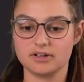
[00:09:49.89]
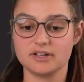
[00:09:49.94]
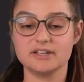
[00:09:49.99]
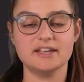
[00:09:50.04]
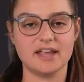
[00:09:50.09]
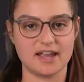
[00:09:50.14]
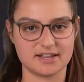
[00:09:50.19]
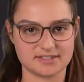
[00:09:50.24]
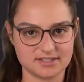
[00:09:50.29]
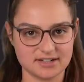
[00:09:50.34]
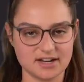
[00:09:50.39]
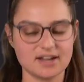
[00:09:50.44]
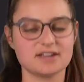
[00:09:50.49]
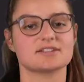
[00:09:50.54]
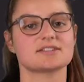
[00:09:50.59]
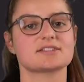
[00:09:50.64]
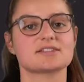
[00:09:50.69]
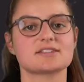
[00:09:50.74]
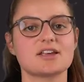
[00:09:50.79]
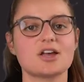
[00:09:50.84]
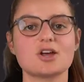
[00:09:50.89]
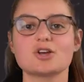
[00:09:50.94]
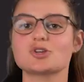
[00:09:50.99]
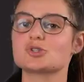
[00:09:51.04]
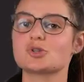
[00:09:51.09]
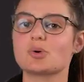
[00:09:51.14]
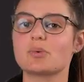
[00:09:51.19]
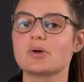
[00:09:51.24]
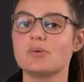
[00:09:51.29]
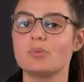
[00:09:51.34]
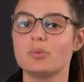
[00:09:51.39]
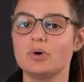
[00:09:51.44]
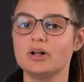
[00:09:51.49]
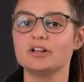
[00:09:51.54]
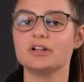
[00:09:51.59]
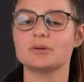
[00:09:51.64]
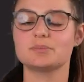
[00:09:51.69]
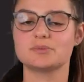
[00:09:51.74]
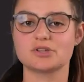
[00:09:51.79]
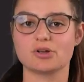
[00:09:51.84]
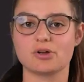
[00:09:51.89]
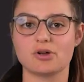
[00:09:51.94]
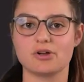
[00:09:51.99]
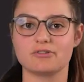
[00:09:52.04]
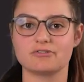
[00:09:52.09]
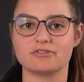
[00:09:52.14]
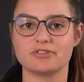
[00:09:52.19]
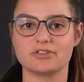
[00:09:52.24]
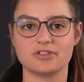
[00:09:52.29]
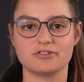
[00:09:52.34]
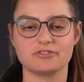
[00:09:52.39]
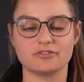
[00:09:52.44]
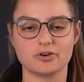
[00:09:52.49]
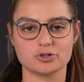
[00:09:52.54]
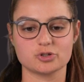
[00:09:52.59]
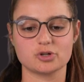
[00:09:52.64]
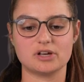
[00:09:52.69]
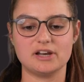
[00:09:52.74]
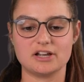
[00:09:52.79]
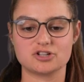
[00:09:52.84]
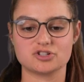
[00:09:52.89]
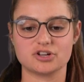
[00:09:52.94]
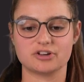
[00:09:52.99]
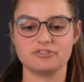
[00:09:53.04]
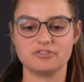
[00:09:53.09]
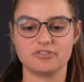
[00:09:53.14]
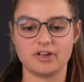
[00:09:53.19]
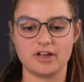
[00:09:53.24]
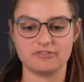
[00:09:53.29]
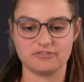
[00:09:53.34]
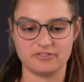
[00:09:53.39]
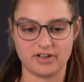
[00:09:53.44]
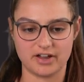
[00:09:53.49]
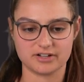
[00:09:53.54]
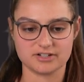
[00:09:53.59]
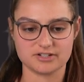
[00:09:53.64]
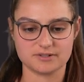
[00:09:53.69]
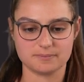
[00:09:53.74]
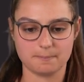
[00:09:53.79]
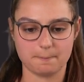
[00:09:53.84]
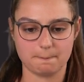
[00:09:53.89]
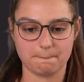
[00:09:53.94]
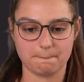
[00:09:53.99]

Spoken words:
Yes, it is. So we will observe the photoelectric effect.